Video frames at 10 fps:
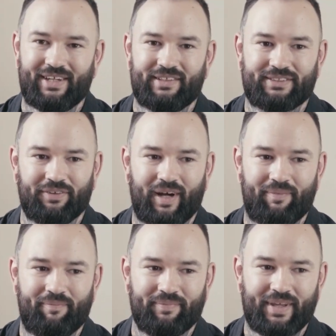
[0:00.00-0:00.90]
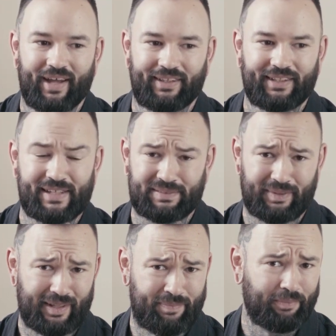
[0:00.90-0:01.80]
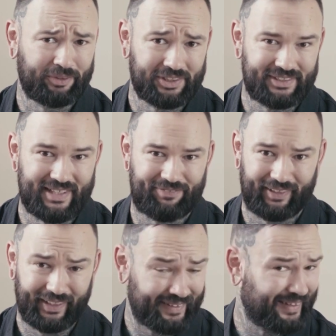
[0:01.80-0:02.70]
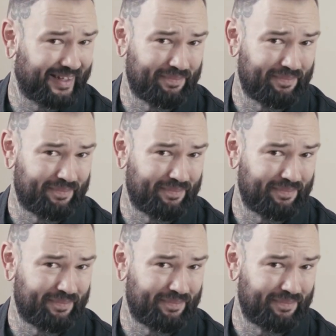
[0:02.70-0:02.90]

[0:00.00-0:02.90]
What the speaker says: So yeah, I think that's something that people should definitely think